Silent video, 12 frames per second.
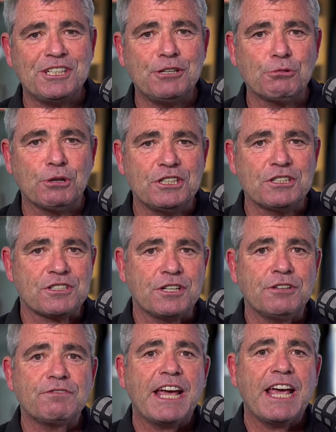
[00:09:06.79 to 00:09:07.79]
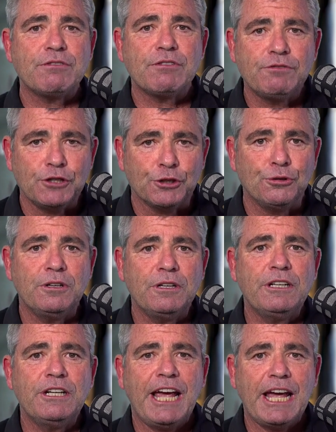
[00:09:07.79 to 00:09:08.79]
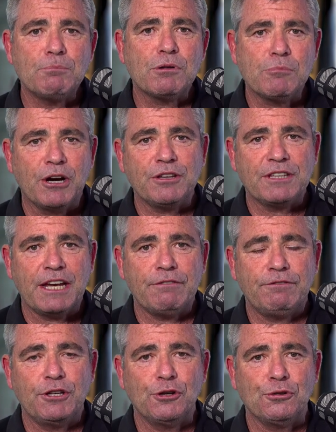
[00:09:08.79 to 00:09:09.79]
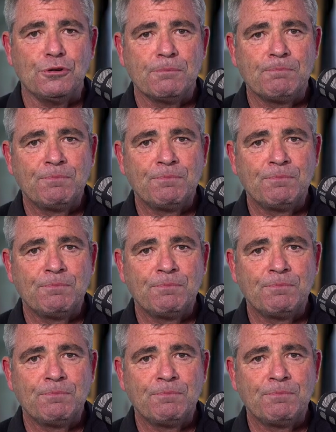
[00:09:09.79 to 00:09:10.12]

deregistered if they have a view and promote that view.